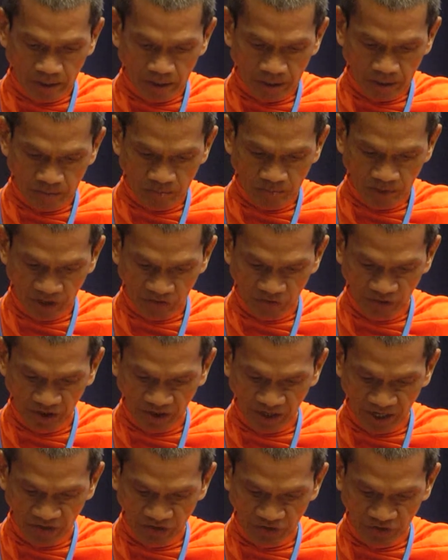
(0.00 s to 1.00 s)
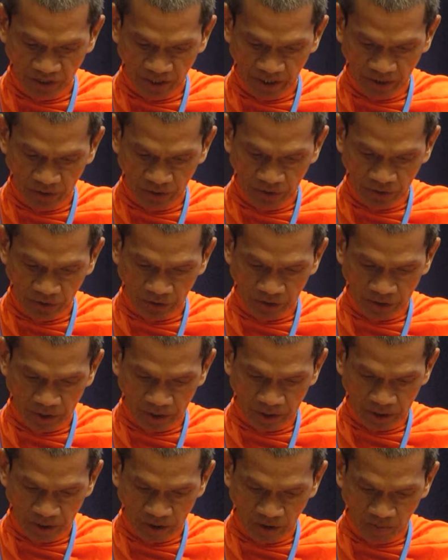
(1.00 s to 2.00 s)
but we can still
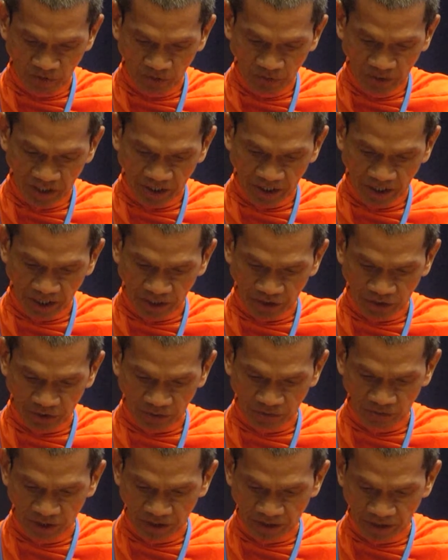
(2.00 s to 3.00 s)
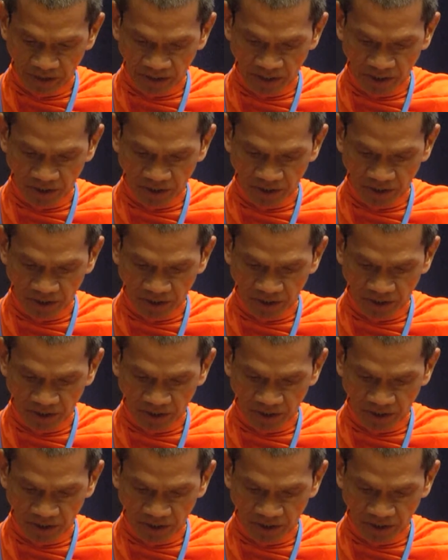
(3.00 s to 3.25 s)
communicate with each